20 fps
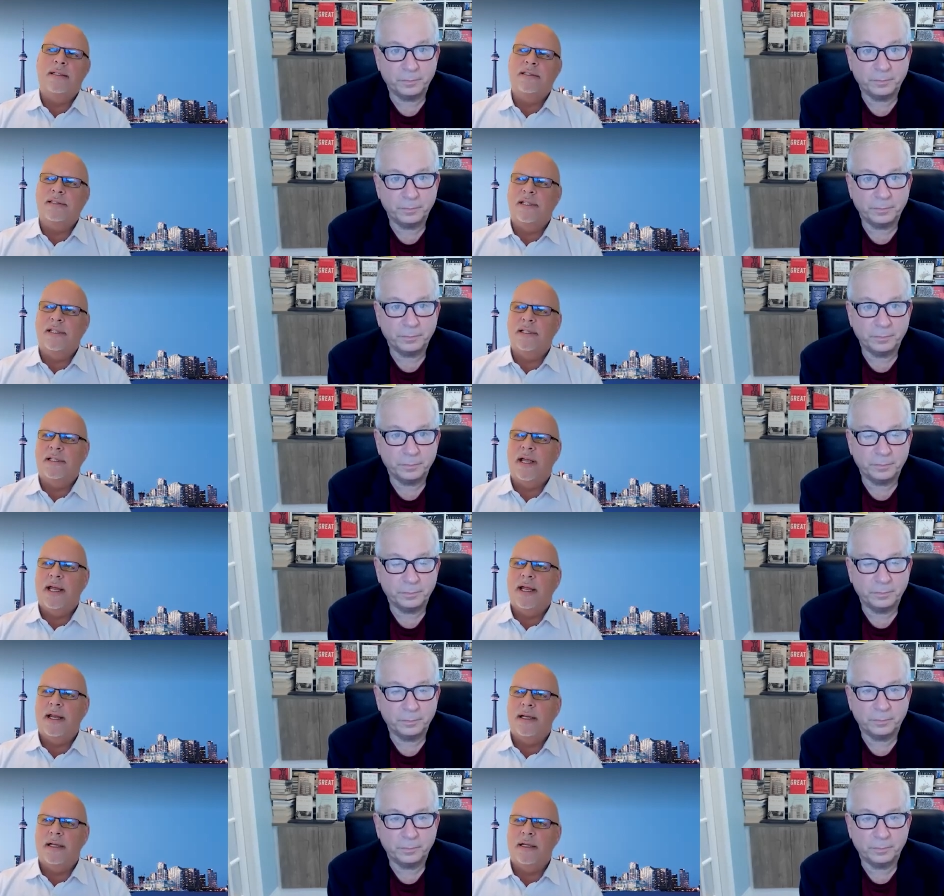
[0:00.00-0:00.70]
Speaker 1: is the
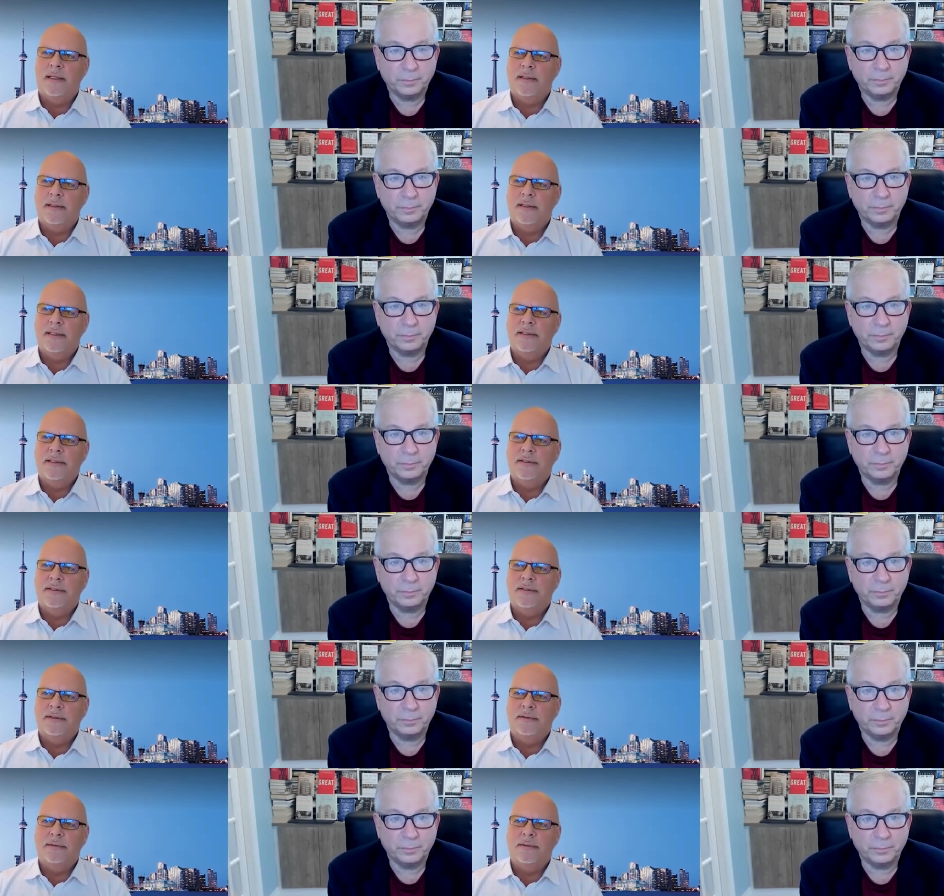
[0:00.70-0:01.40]
data
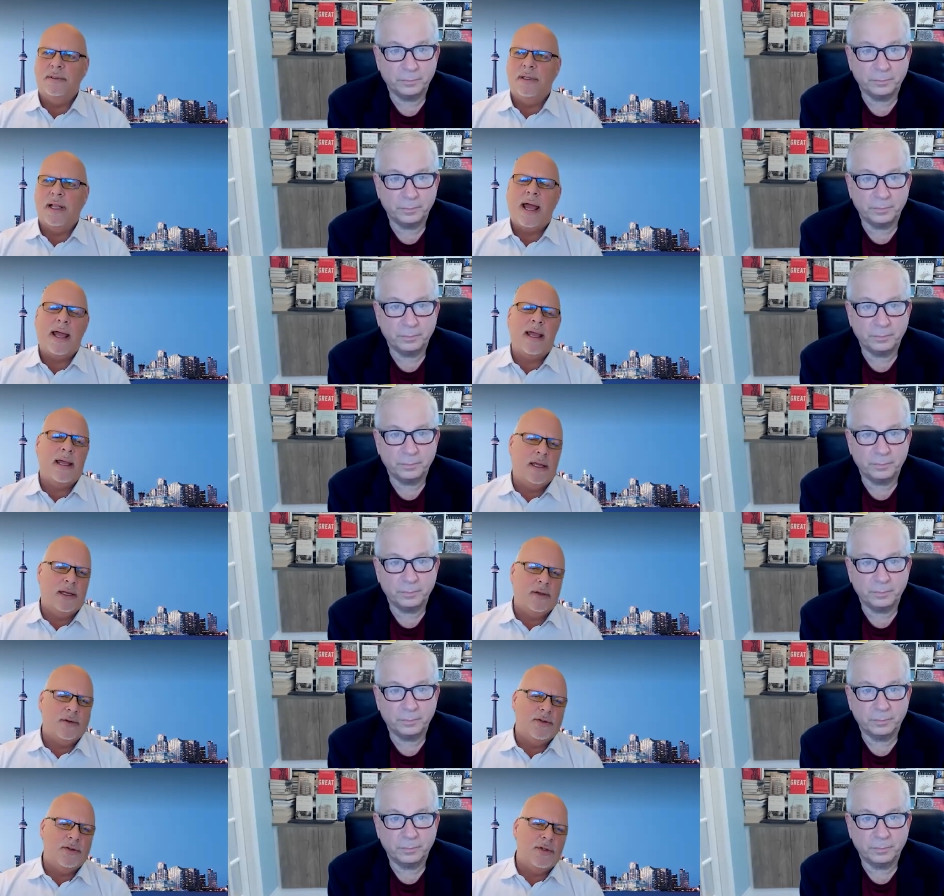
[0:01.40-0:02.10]
is
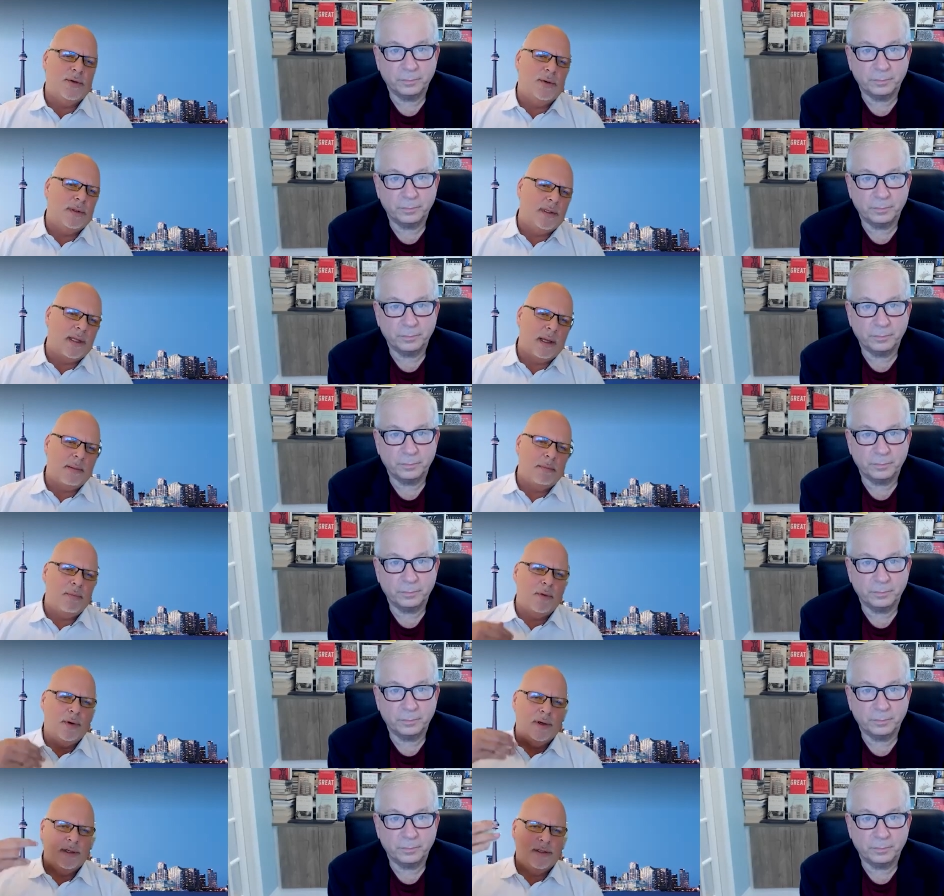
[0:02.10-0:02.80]
lagging too at that
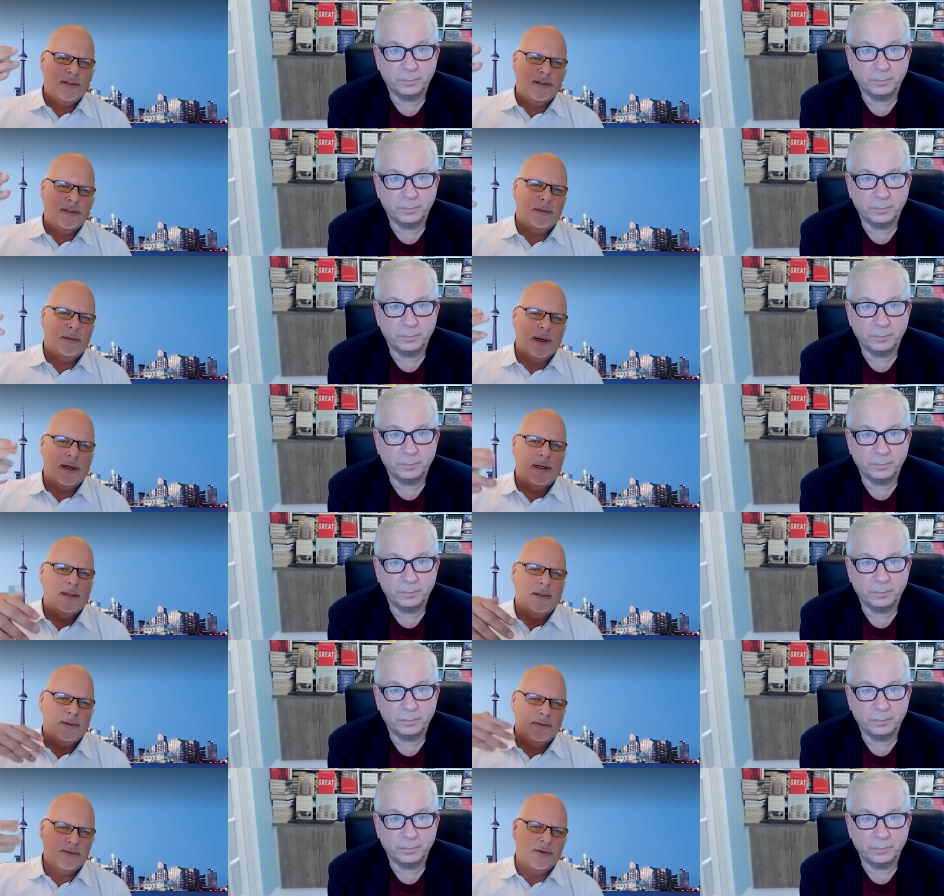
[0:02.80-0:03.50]
point too
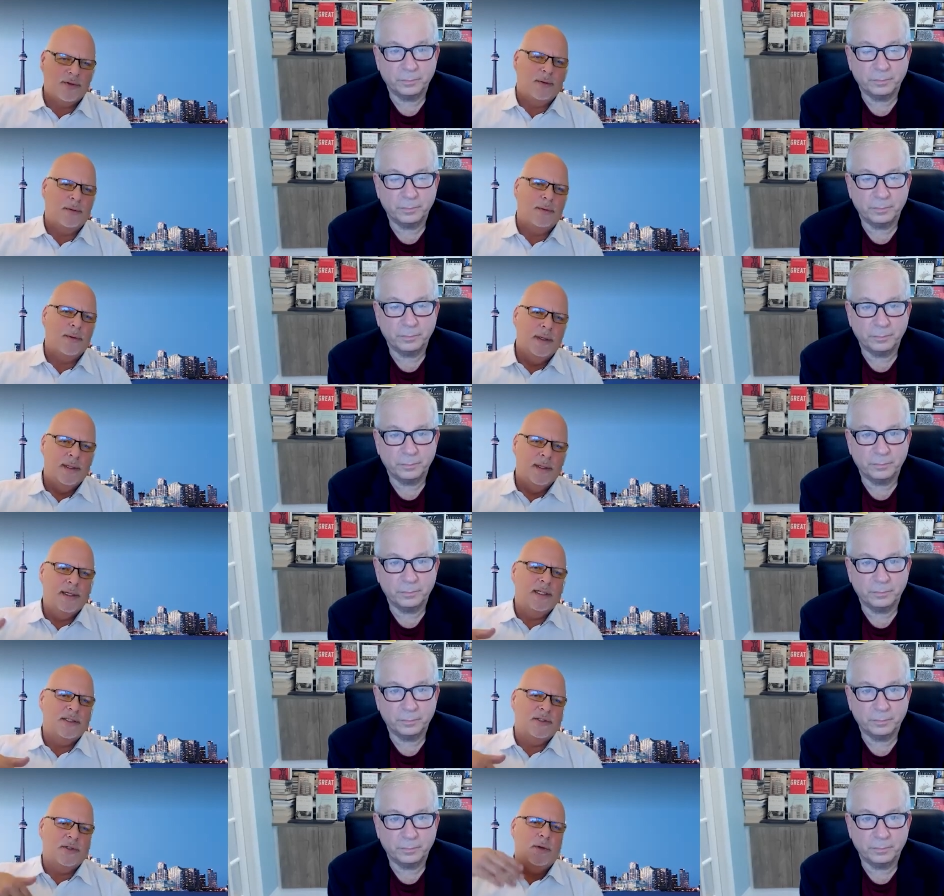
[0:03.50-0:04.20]
right so
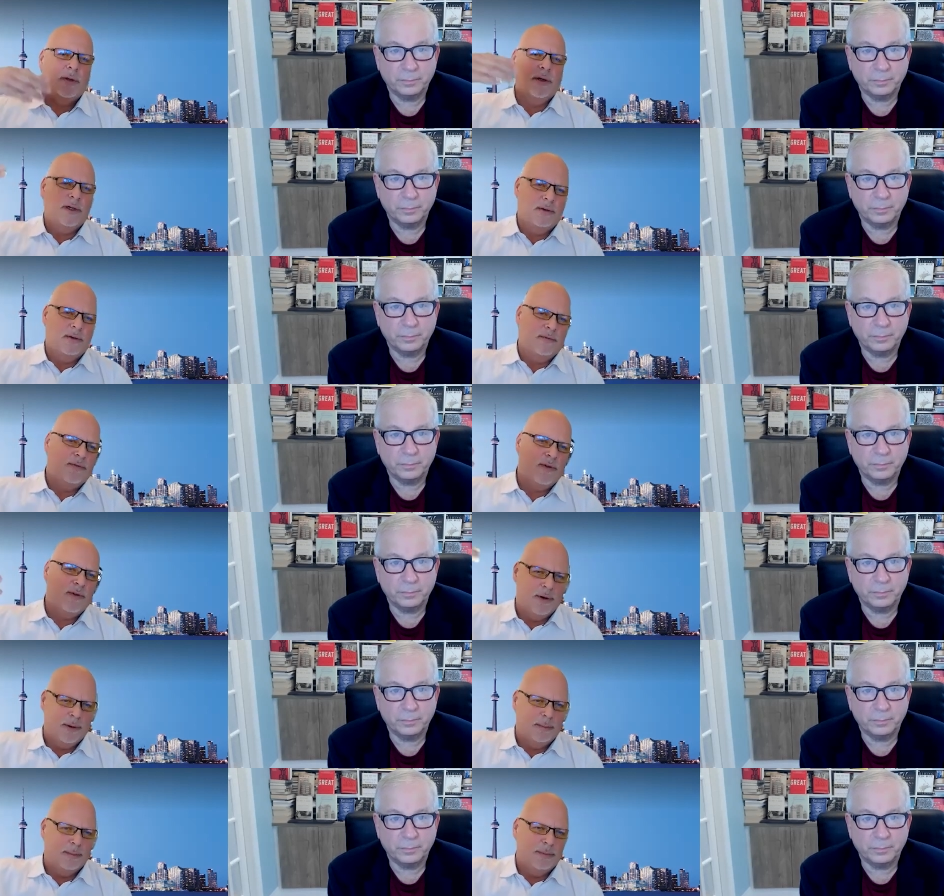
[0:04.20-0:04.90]
it's only
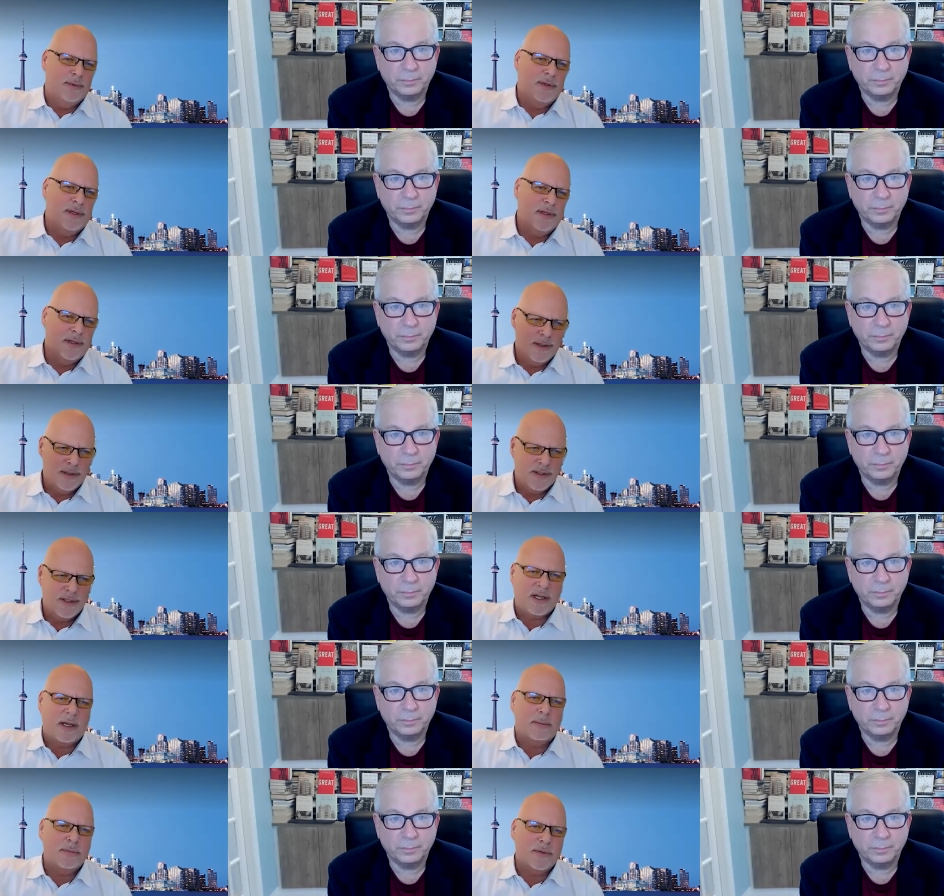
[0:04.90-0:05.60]
confirmed
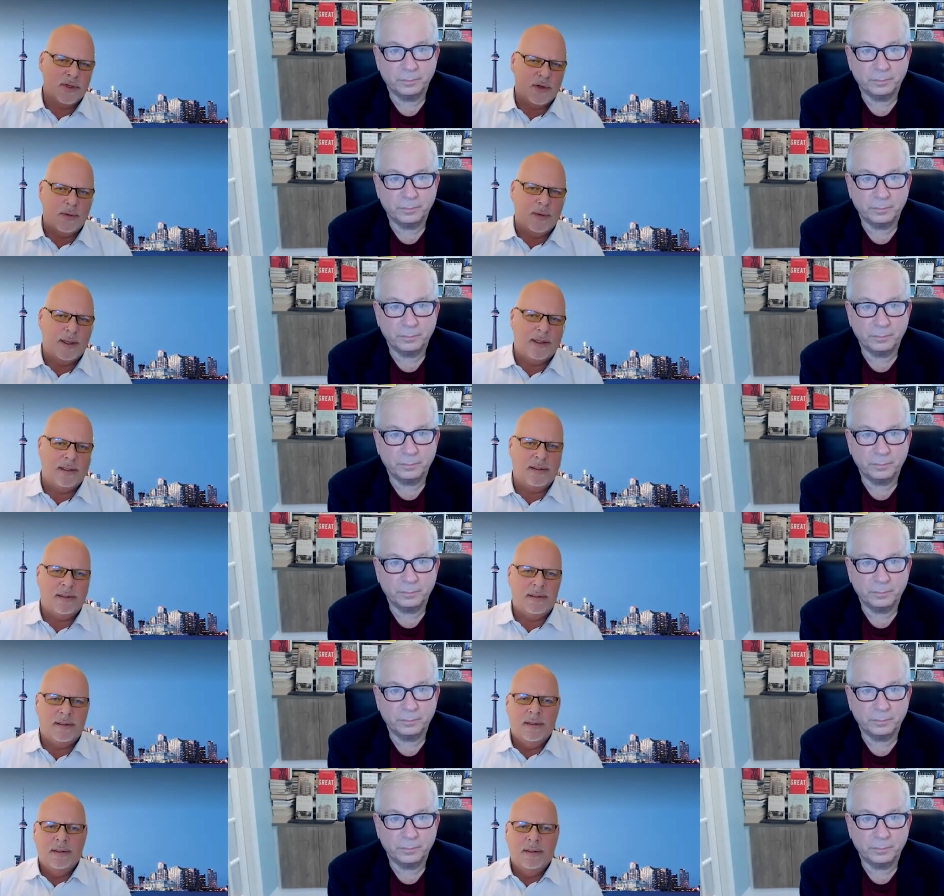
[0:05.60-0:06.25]
subsequent